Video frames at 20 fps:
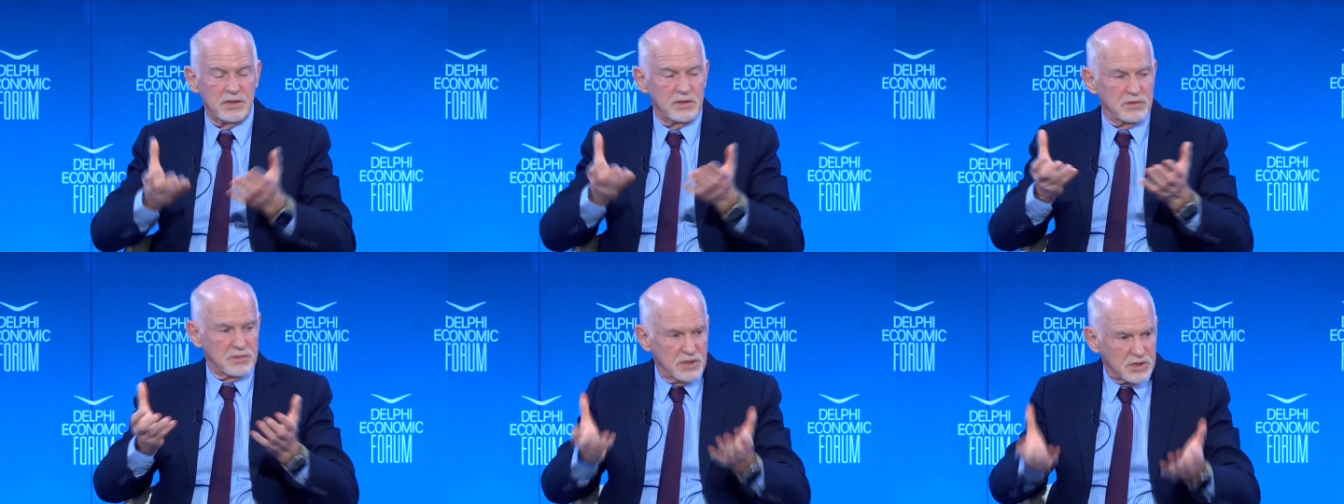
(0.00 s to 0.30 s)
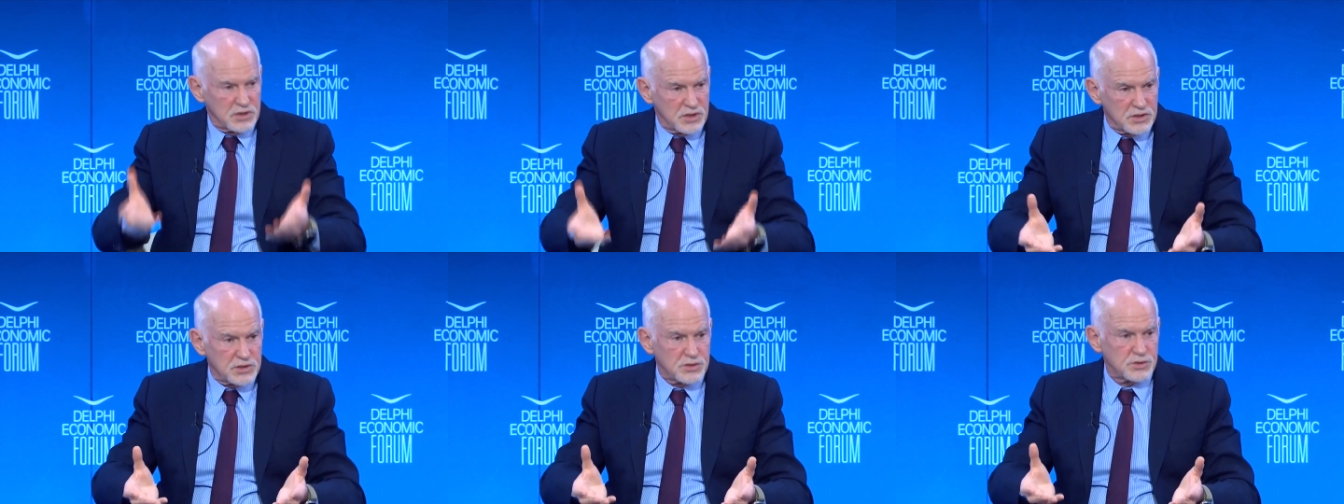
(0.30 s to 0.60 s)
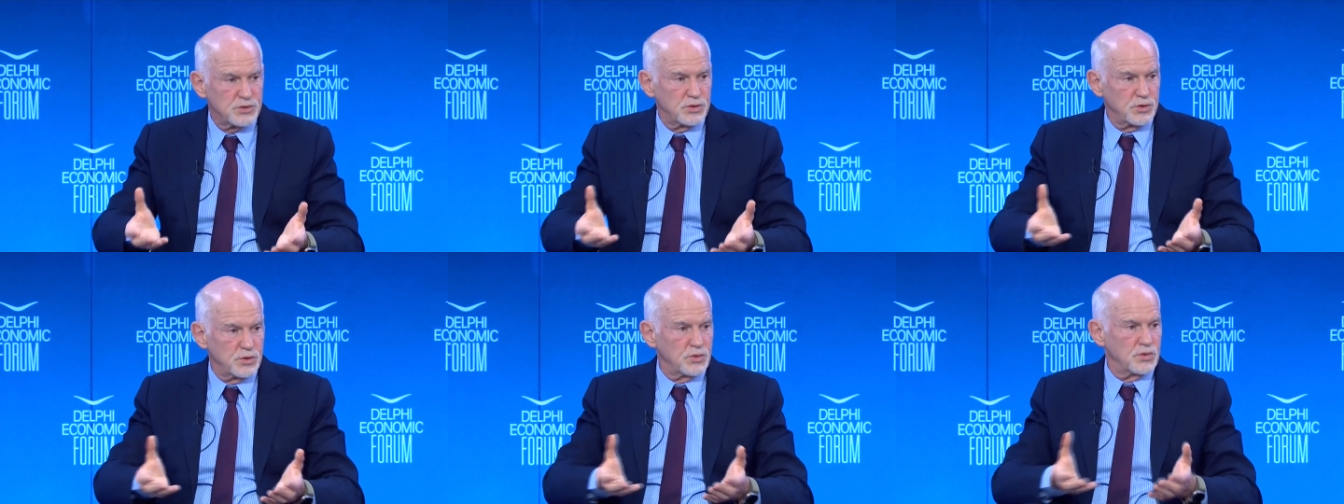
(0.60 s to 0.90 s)
It is
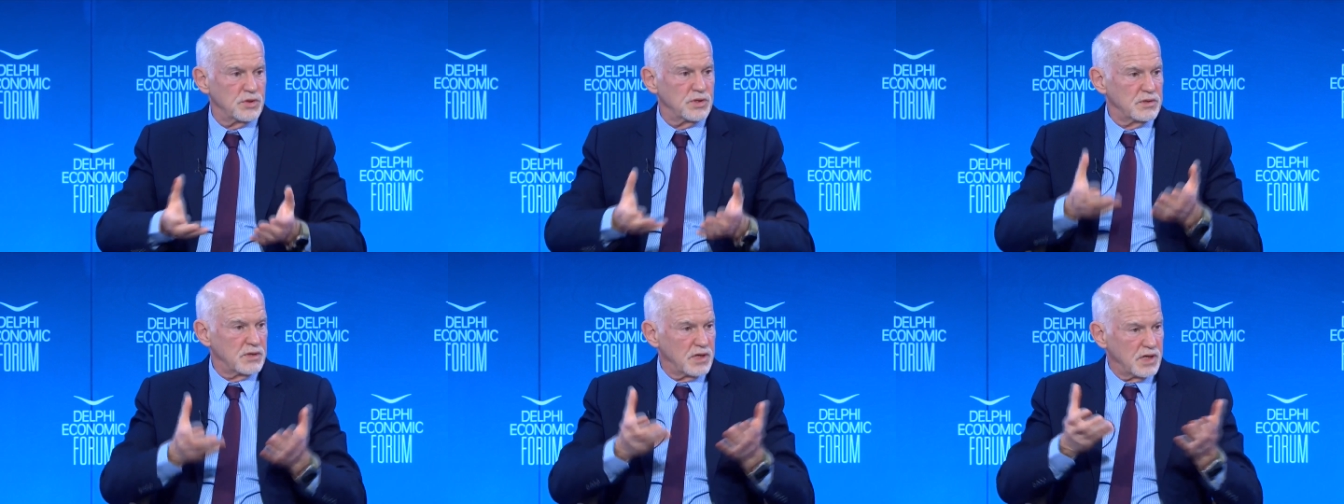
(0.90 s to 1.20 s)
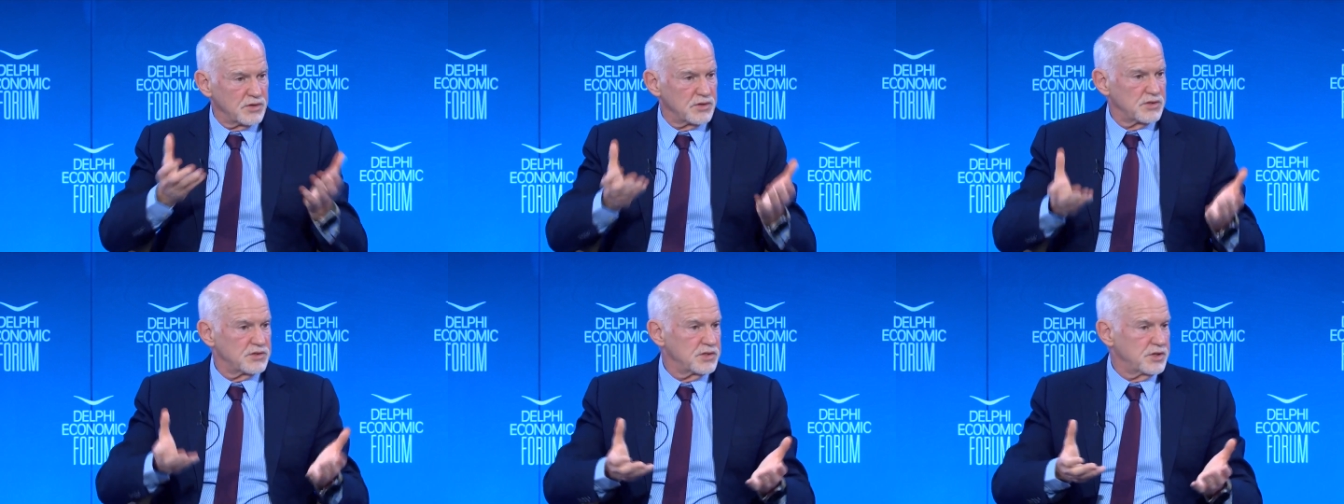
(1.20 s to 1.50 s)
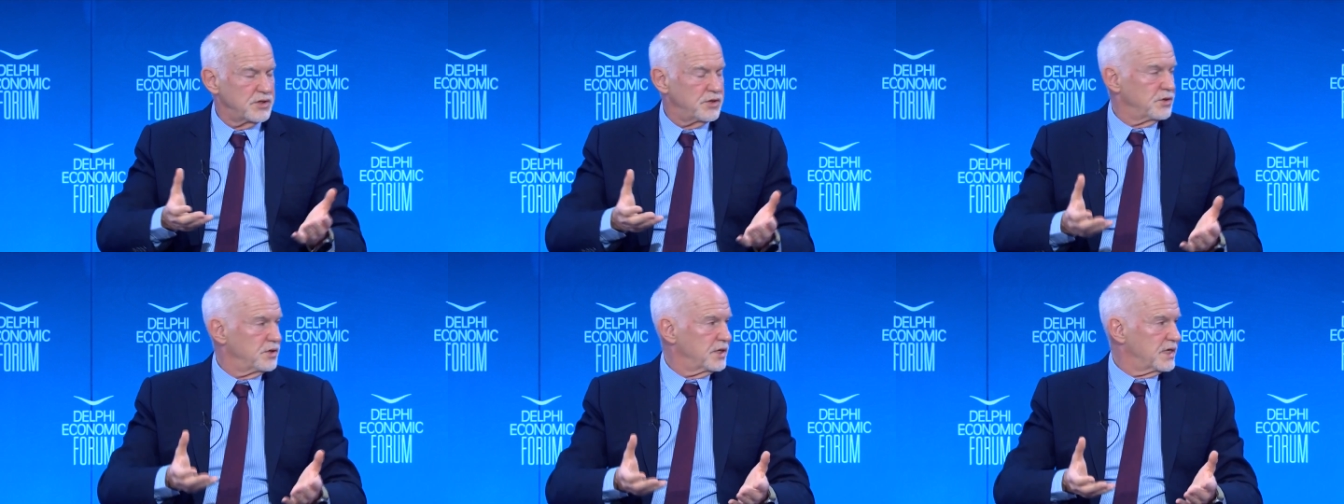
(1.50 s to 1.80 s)
true on the
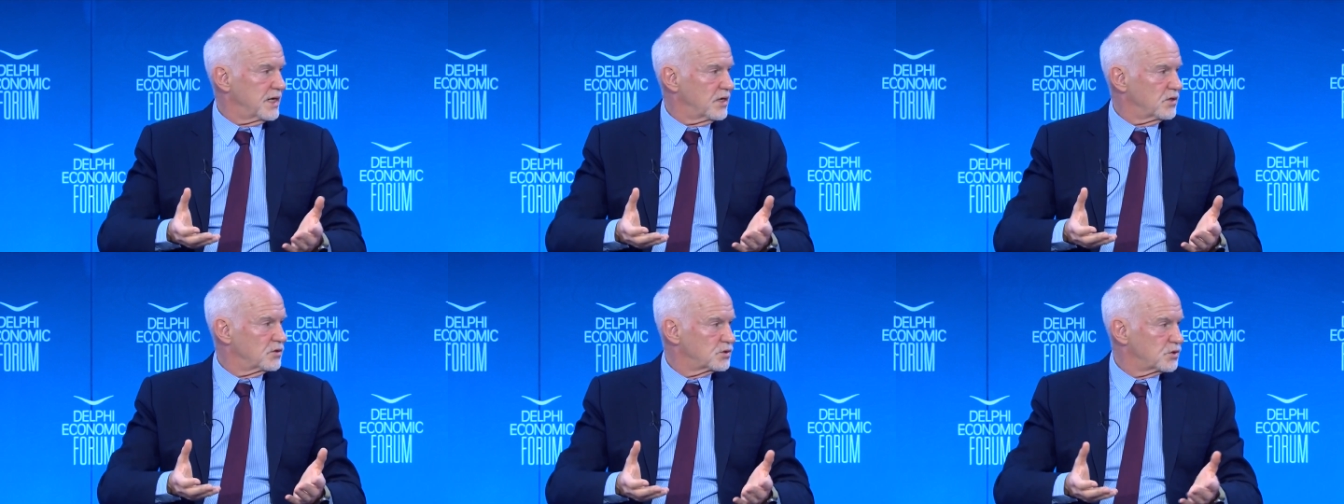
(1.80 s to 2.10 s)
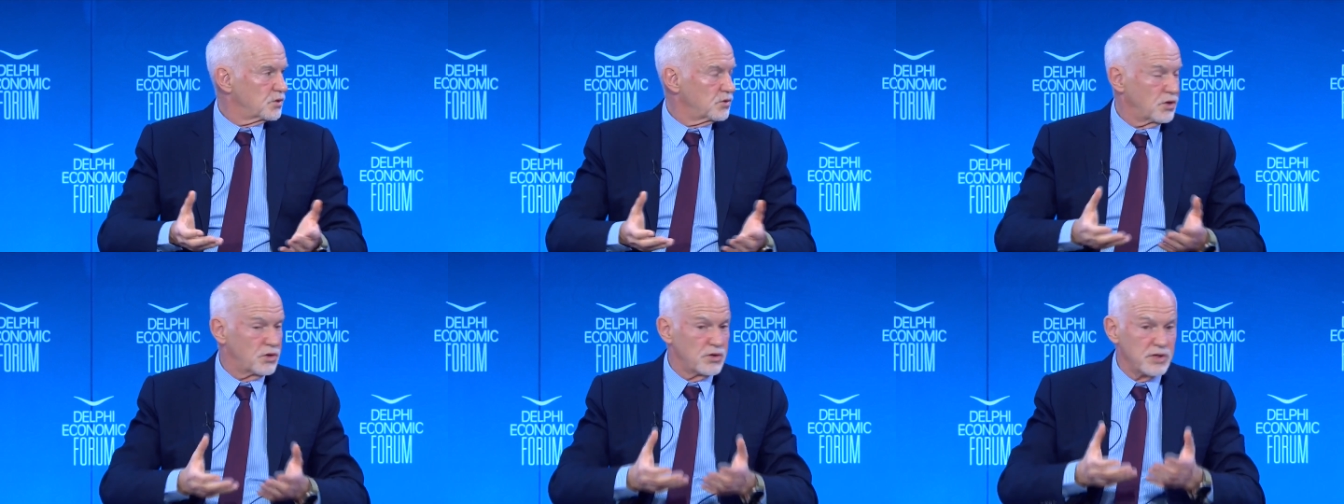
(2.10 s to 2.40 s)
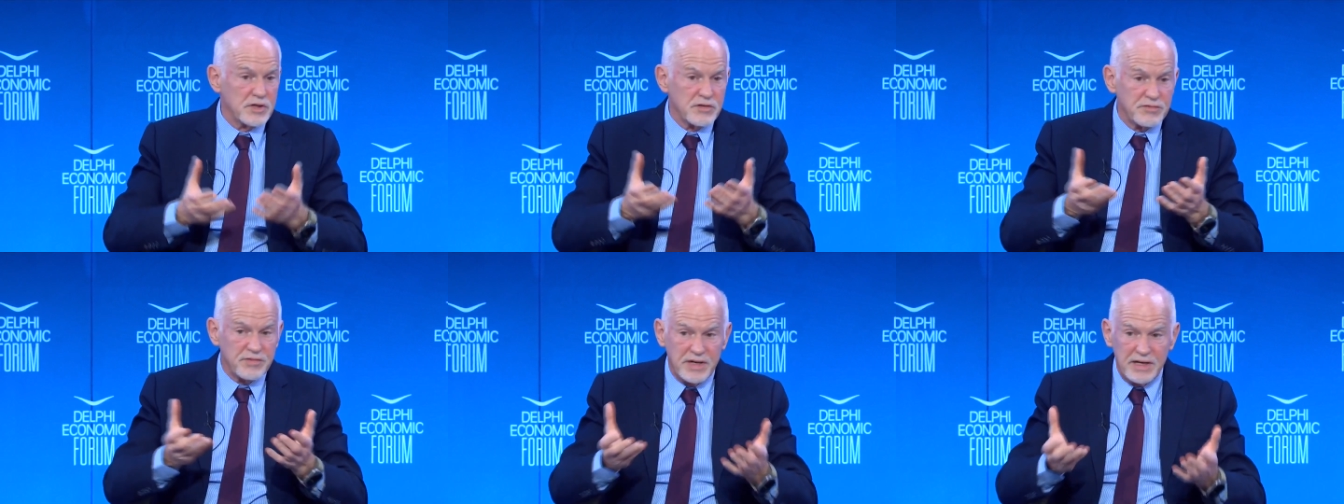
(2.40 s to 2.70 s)
Security Council or in the
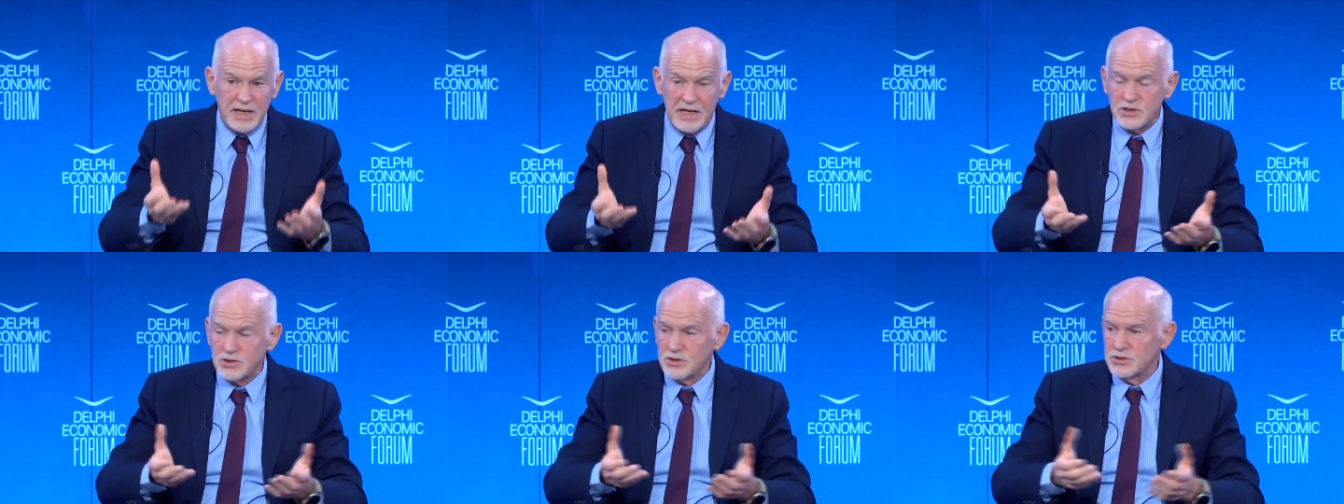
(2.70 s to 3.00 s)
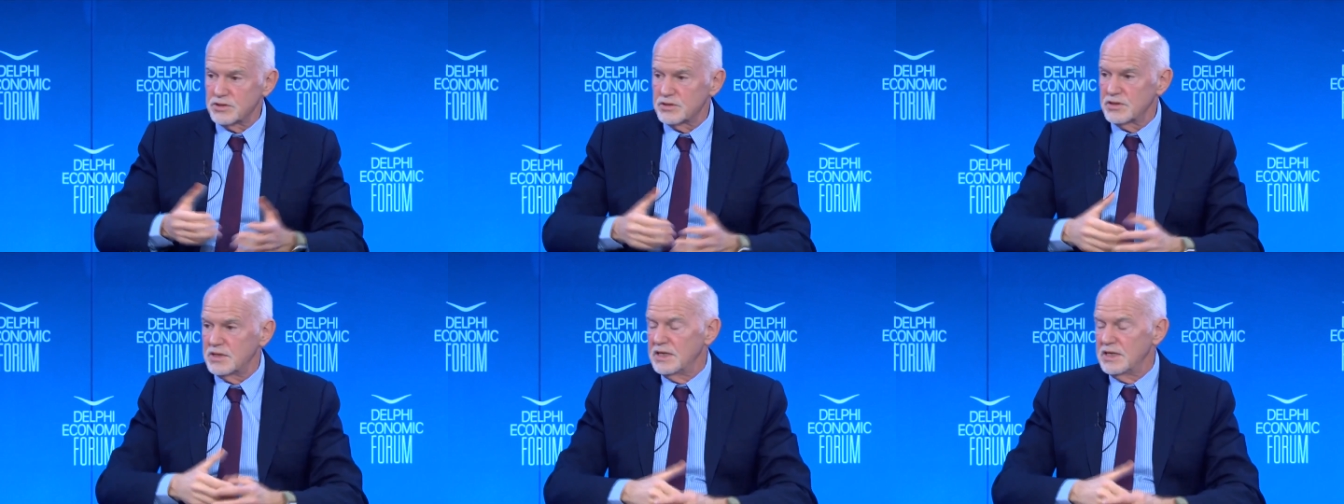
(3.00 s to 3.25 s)
financial